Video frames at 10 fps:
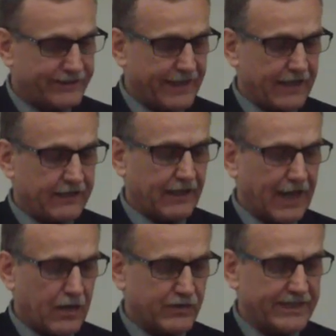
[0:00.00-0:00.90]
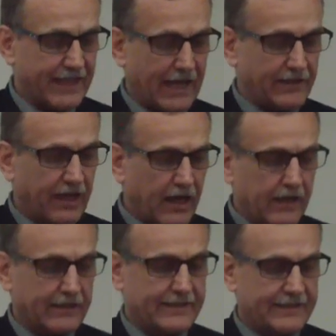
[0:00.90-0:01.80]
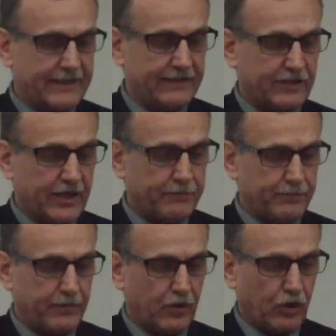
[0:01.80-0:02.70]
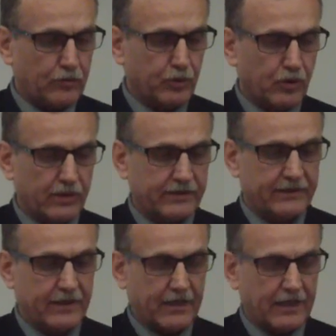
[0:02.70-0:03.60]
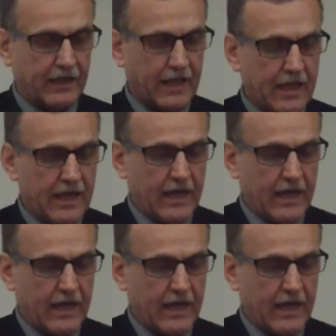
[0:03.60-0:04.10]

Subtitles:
take the lousy and hard sea trip on board the